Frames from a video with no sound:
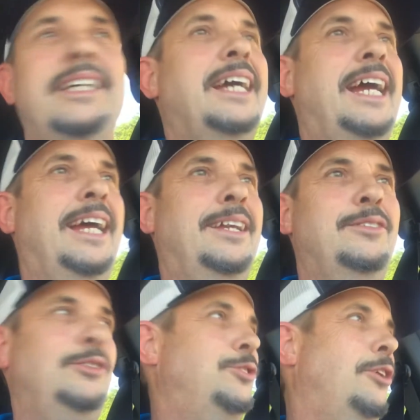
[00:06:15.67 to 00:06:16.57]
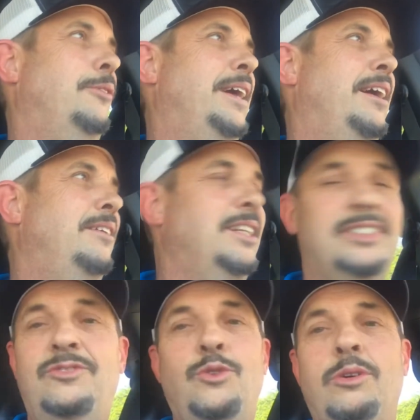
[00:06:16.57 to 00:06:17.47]
and you turn around and it's
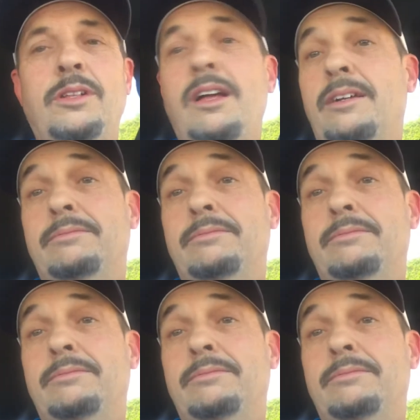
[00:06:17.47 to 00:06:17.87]
4 o'clock.